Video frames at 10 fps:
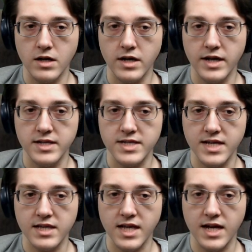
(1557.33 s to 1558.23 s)
Uh, and
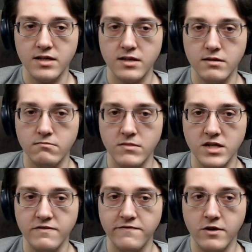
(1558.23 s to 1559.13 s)
set that
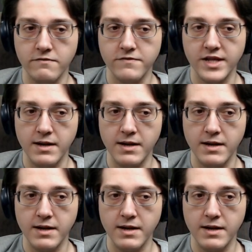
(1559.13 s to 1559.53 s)
the default for